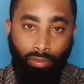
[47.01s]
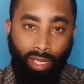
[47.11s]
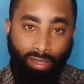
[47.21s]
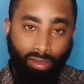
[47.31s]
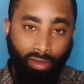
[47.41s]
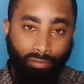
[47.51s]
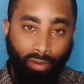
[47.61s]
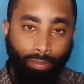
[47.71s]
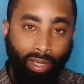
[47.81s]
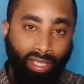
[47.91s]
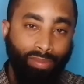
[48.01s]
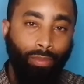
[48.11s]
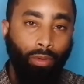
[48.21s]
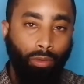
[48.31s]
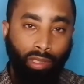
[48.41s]
that's different, but a
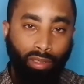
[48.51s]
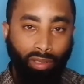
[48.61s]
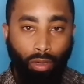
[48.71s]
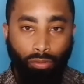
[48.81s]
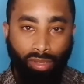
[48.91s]
smoky note,